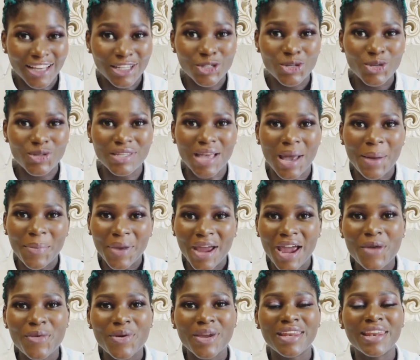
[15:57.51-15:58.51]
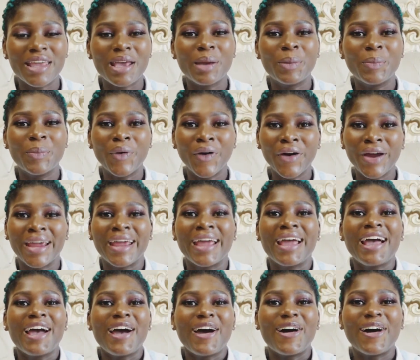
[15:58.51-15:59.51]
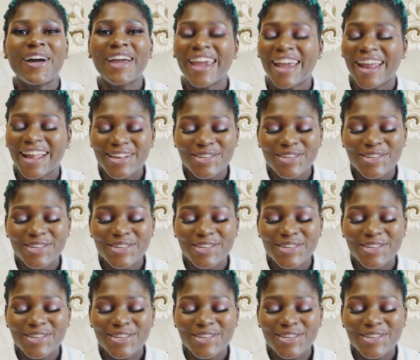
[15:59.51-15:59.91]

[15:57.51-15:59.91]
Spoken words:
It shows I'm carrying a boy. Okay,